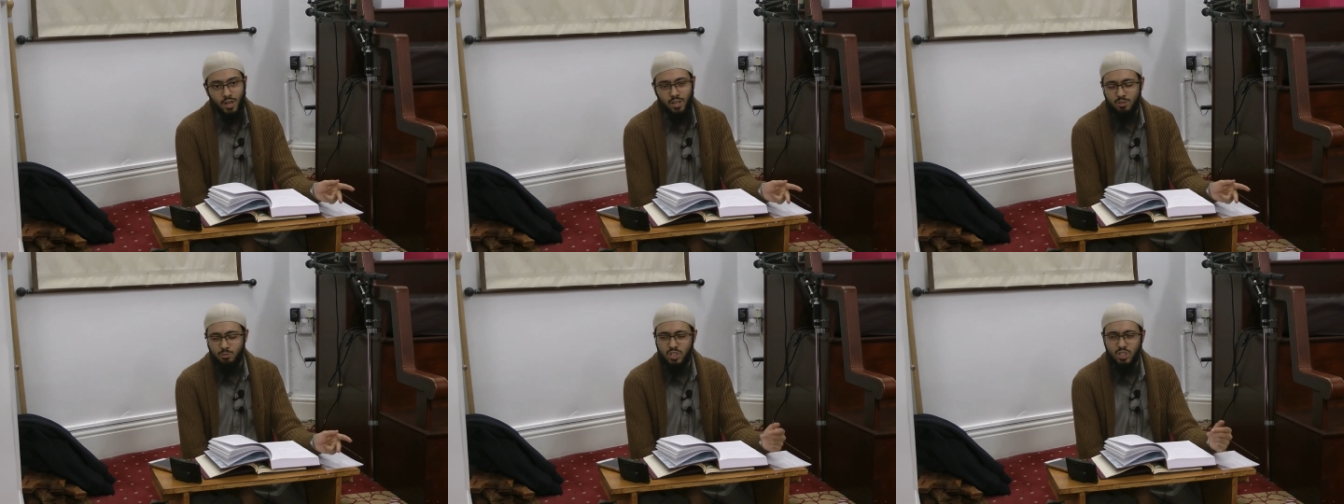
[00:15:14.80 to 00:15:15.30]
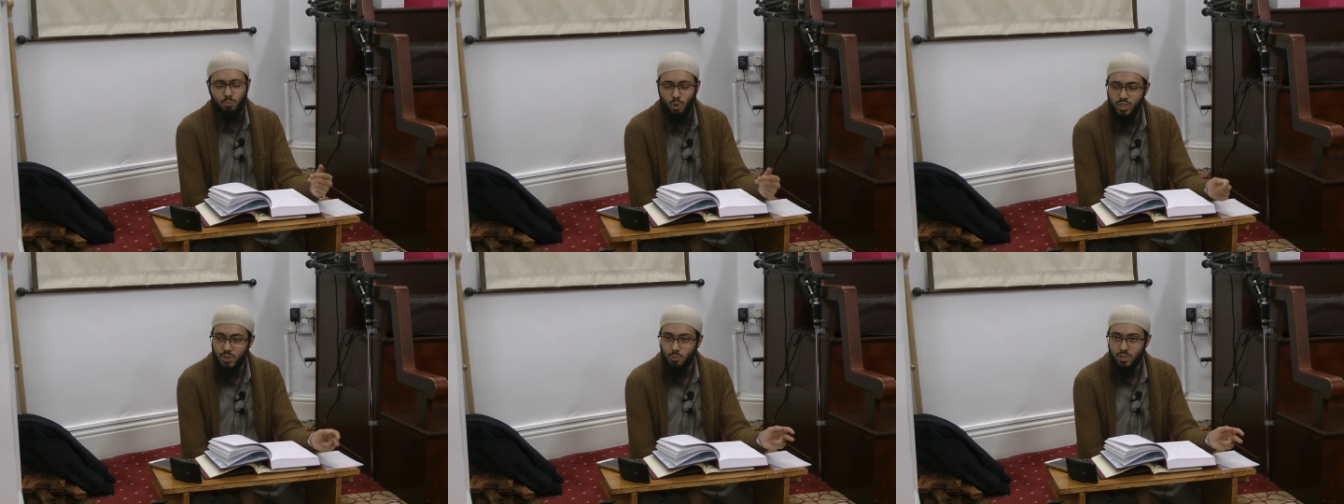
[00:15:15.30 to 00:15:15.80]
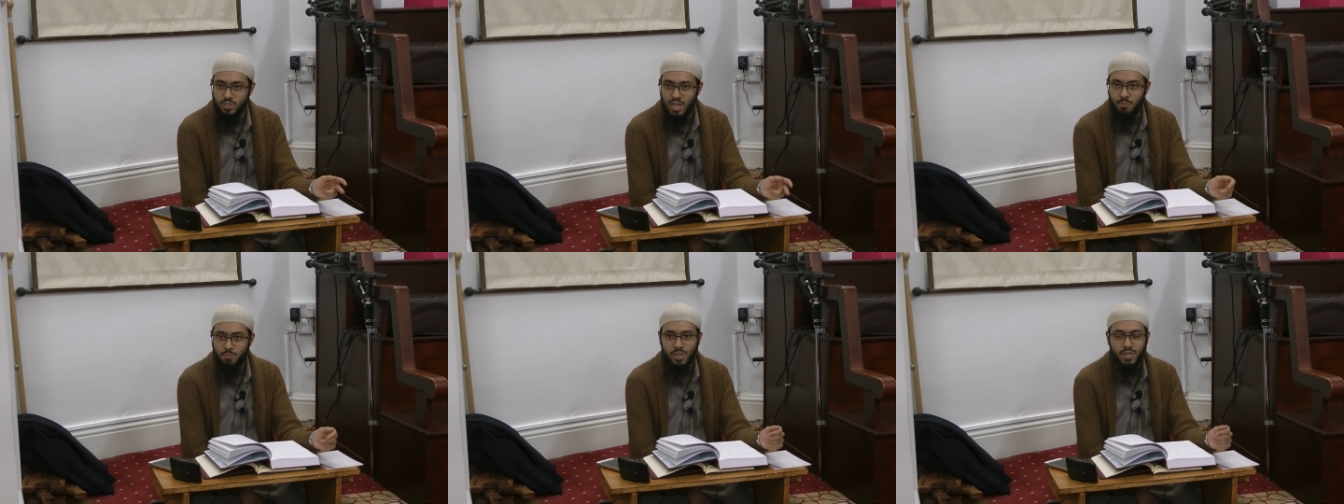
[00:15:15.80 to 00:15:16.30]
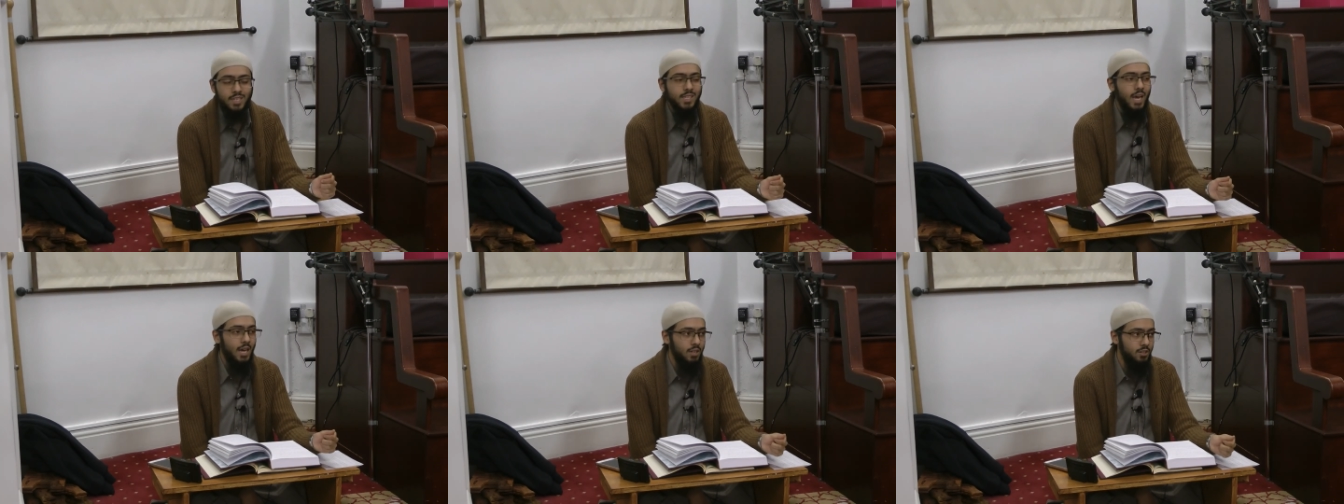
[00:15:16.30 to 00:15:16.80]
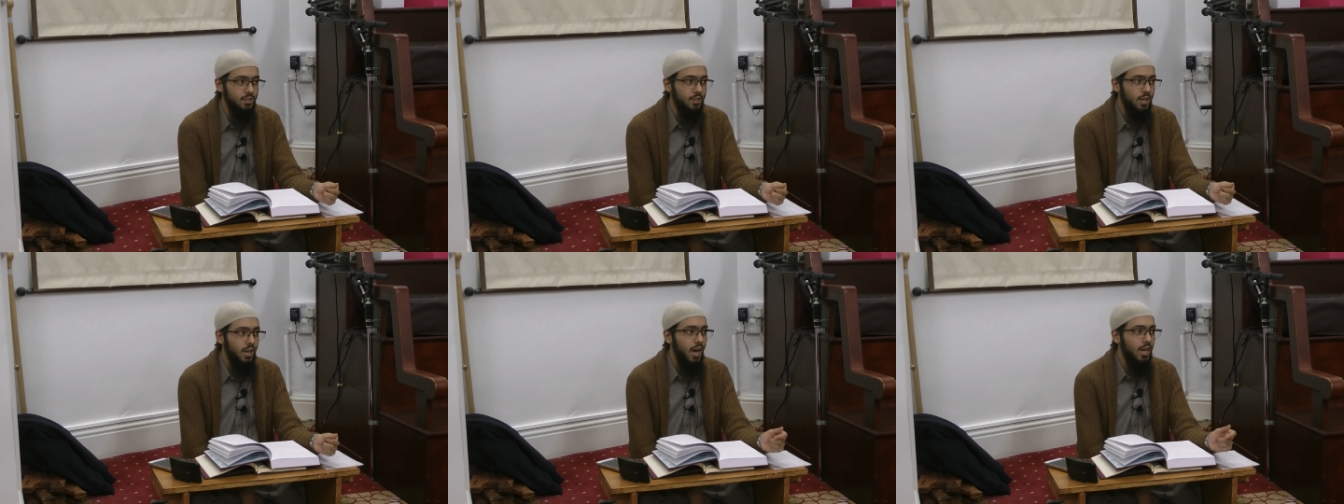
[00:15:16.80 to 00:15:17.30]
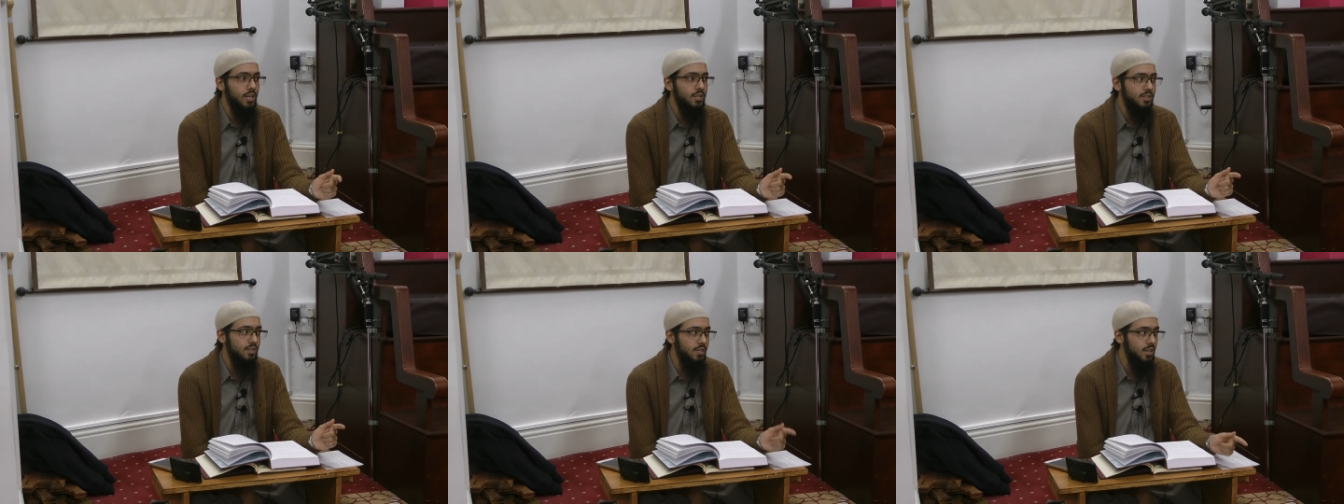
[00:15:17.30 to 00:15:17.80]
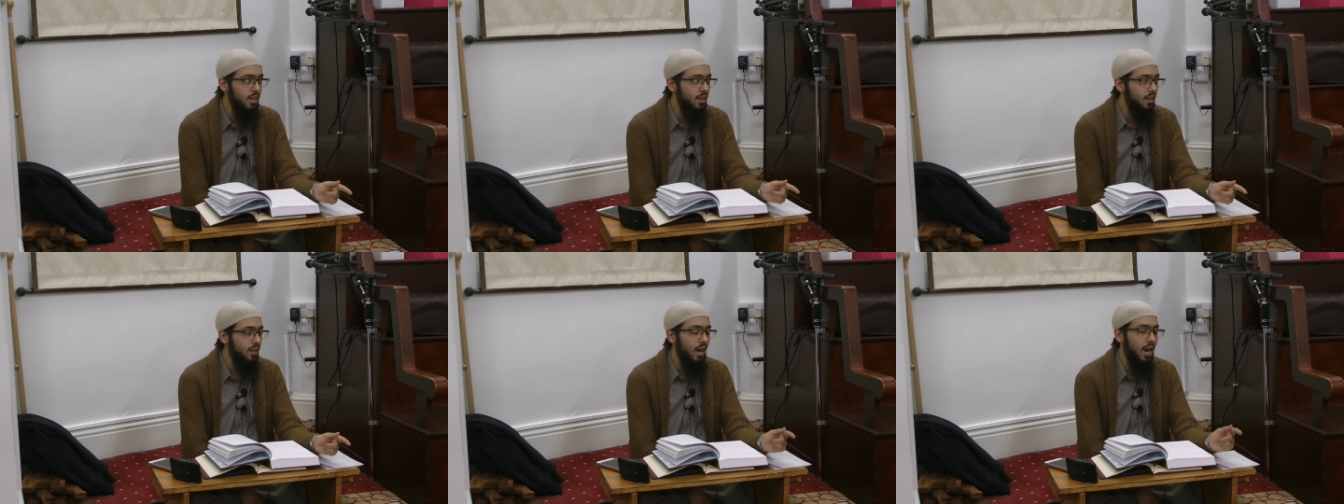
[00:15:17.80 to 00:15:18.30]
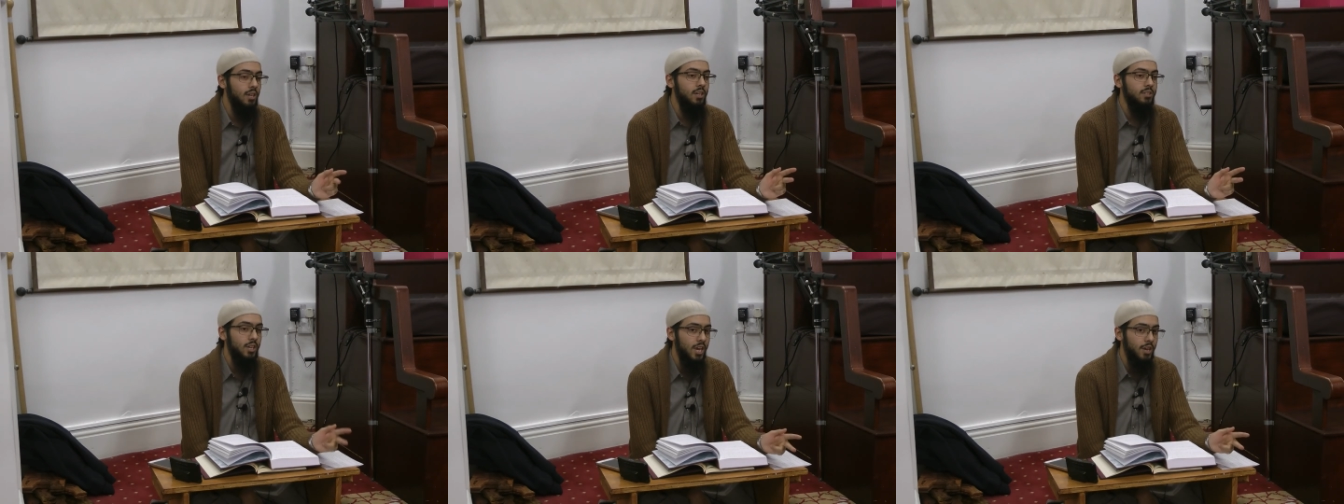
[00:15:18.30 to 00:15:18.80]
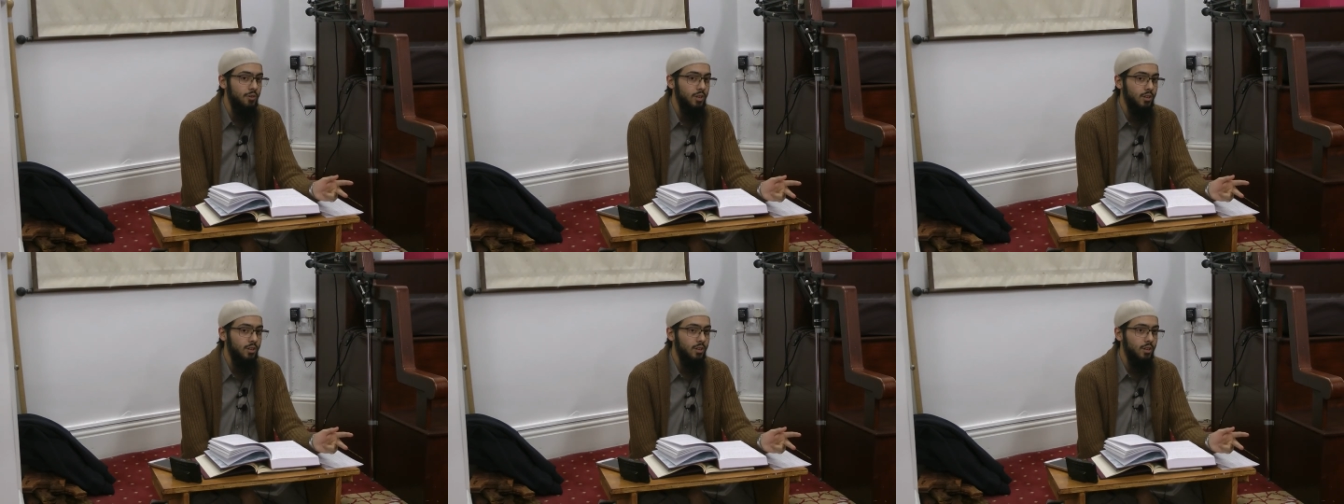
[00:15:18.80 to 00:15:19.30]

Allah has mentioned more than one time his hand and his seeing and his hearing.